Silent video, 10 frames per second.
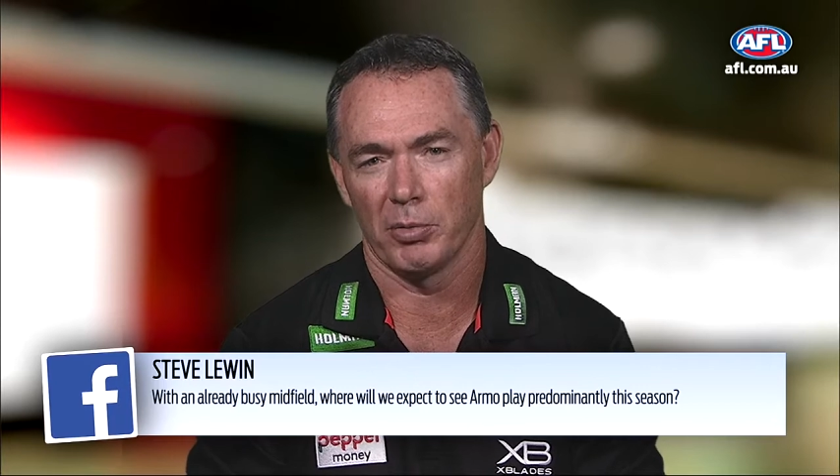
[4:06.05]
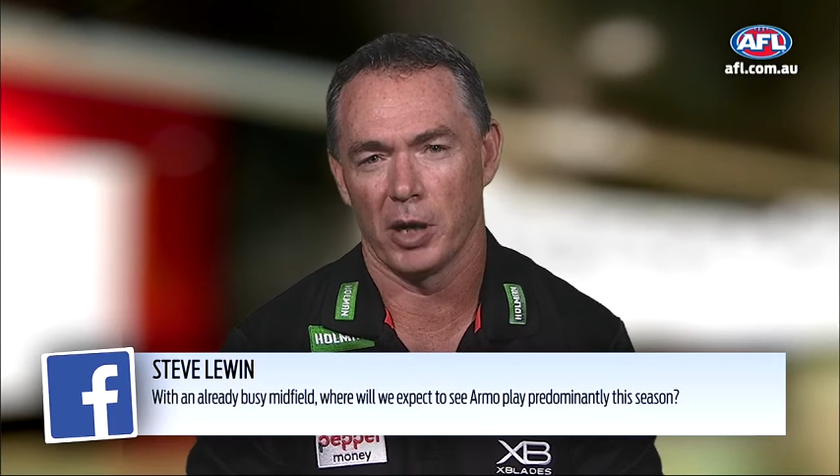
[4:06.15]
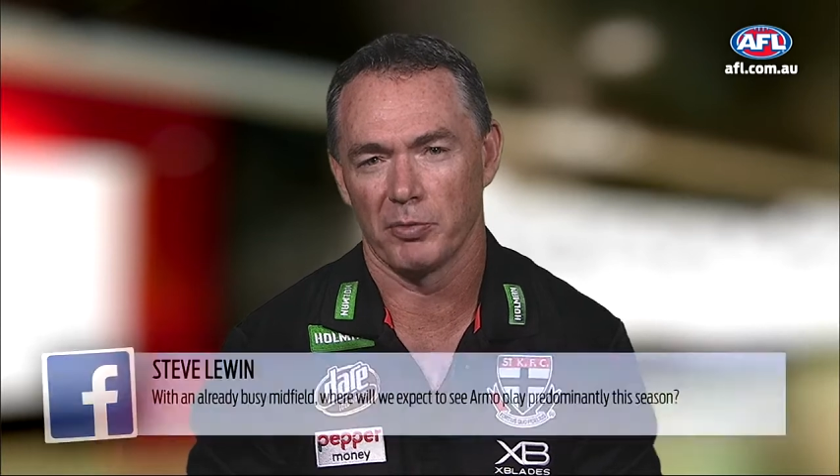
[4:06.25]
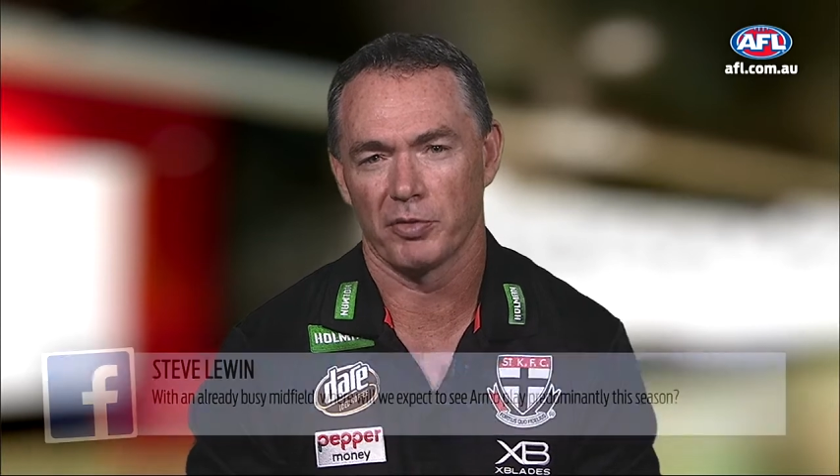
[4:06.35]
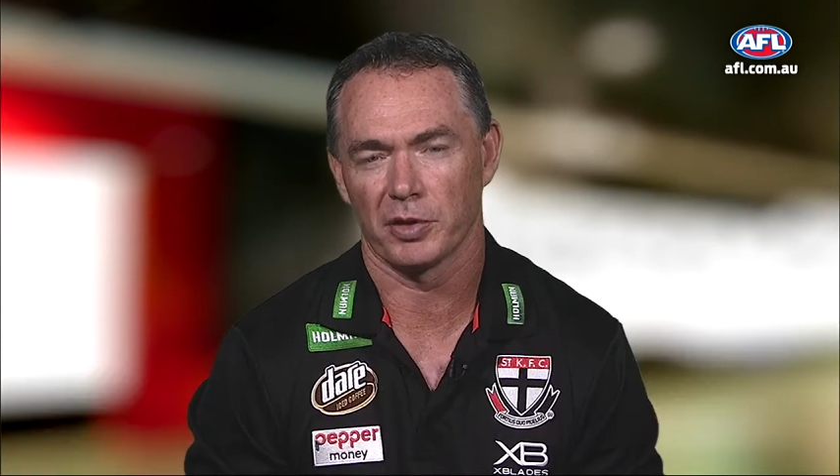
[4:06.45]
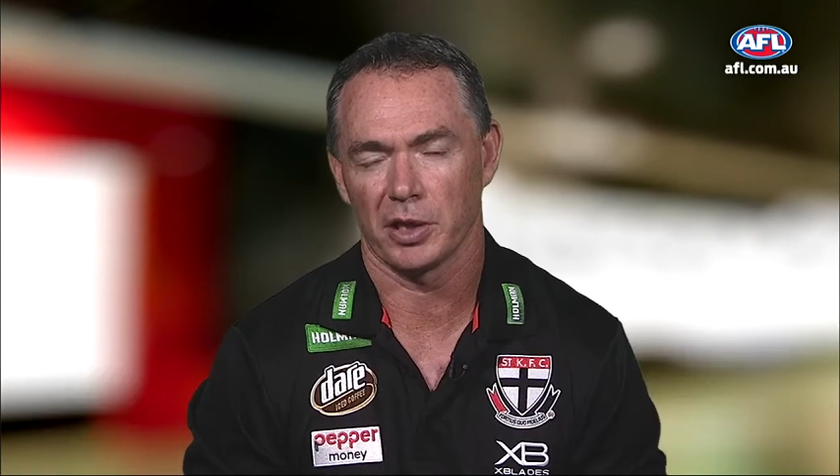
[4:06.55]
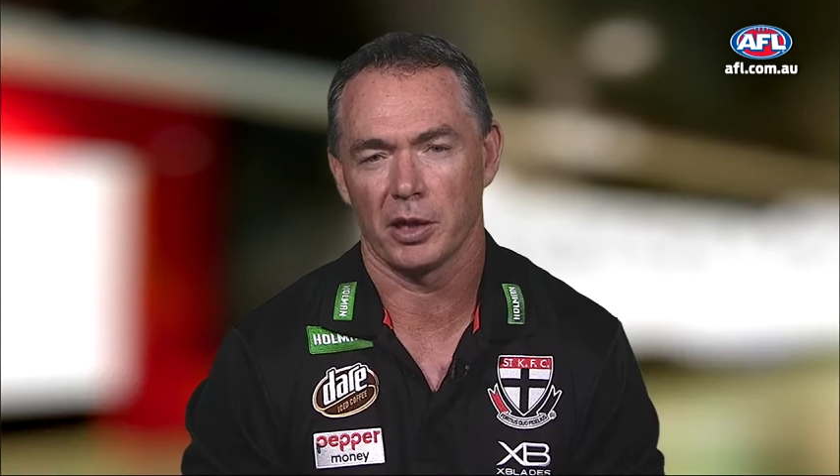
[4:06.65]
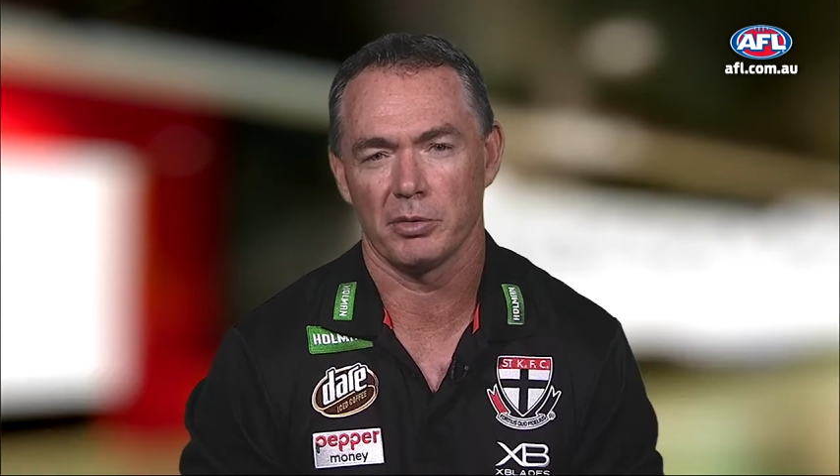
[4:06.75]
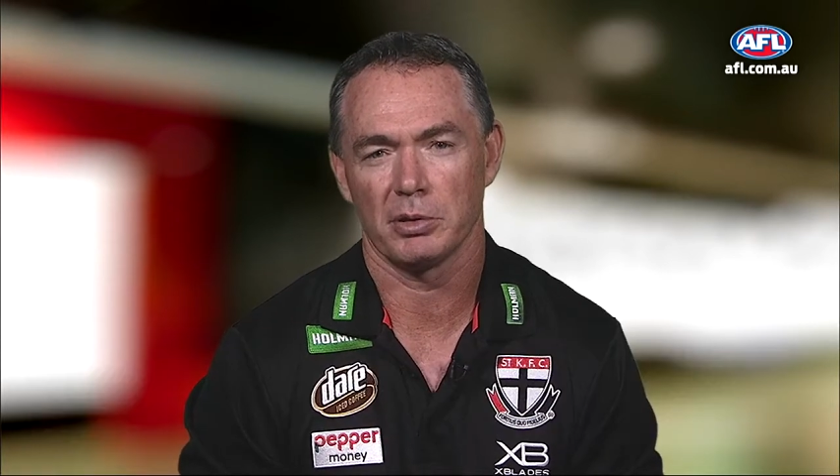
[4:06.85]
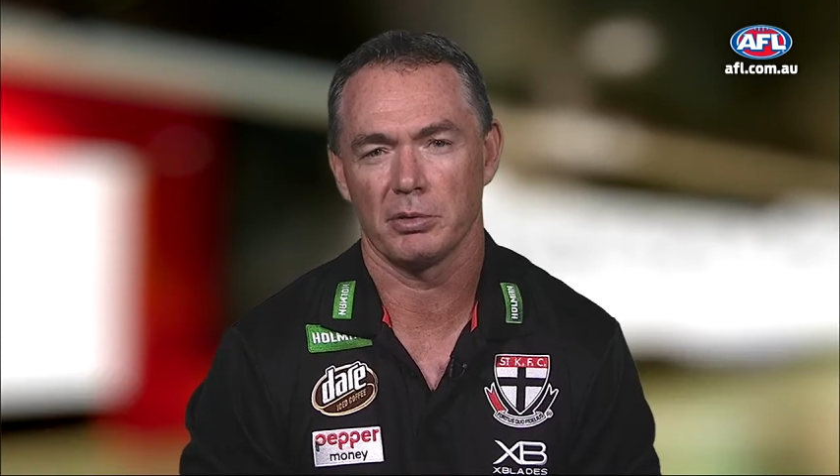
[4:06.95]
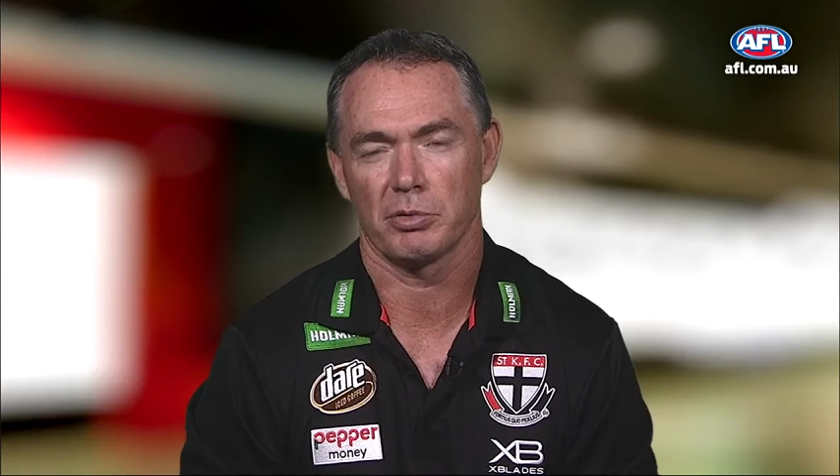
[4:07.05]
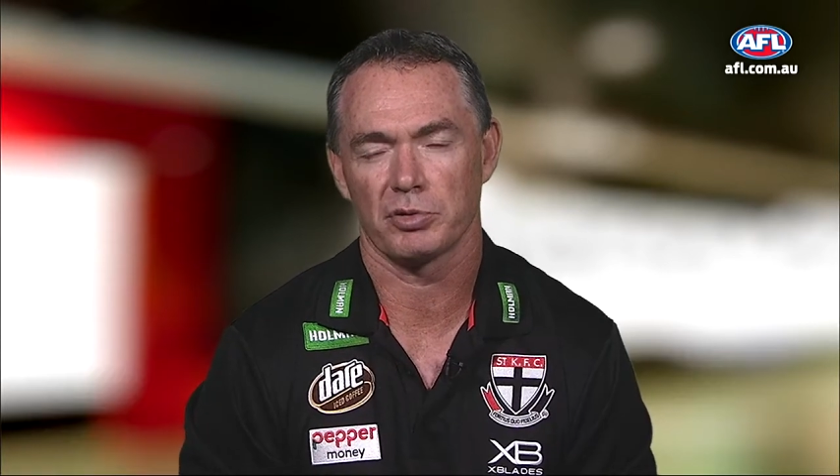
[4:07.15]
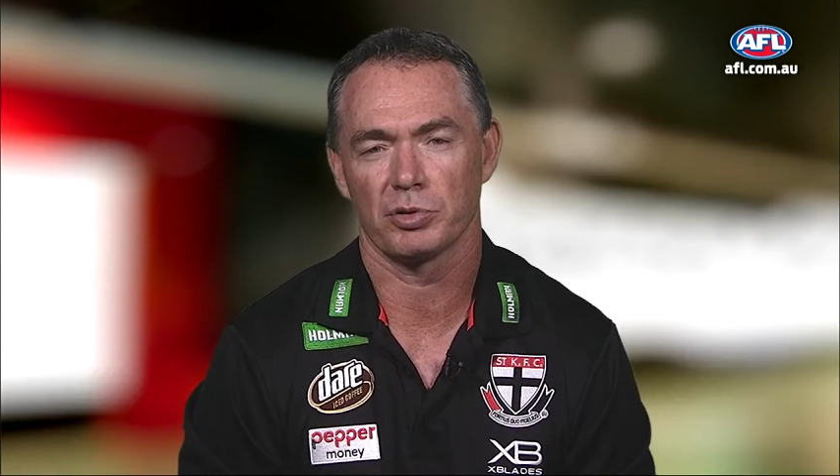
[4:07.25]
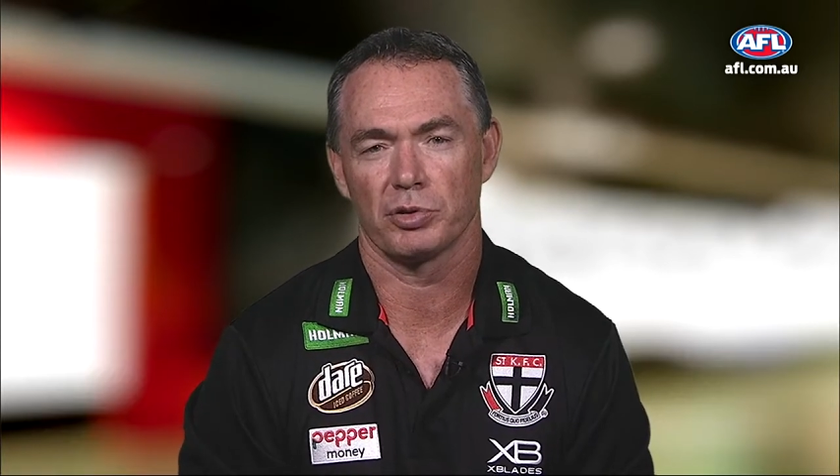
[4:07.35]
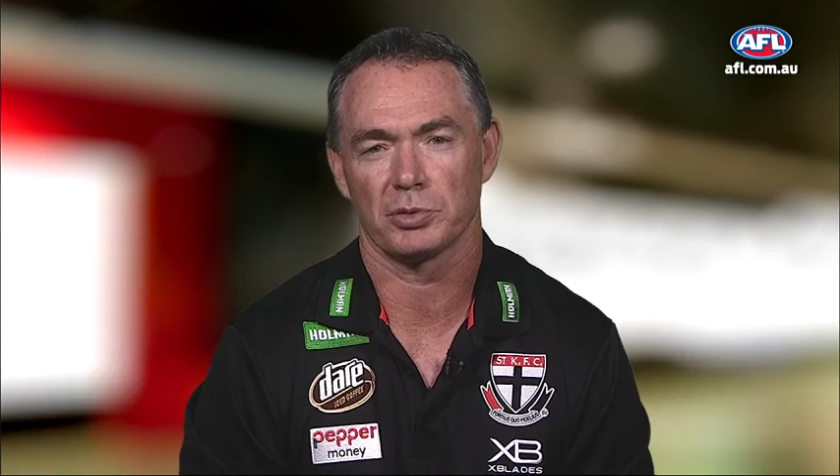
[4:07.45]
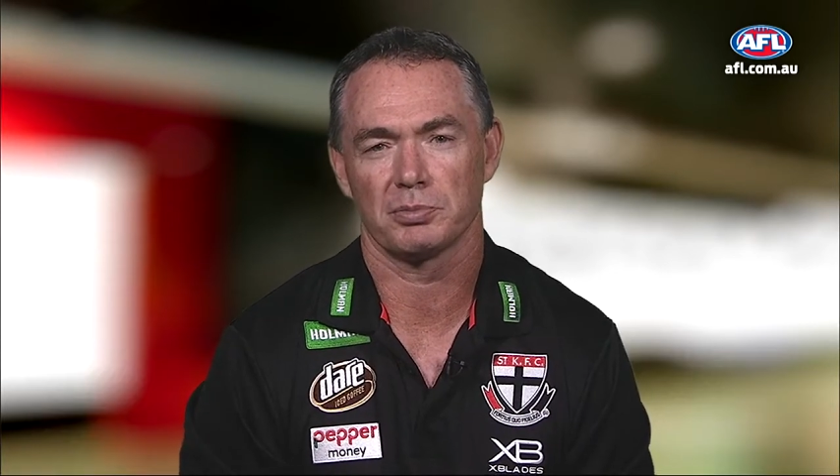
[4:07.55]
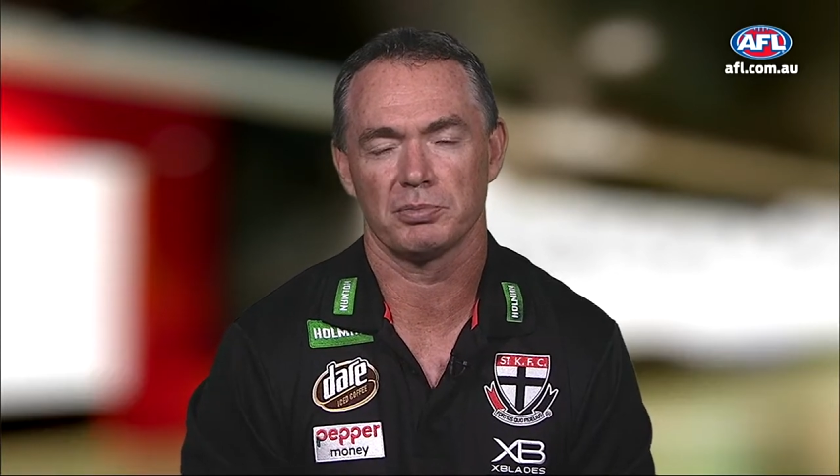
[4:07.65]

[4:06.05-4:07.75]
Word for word: Hopefully, you know, we've still got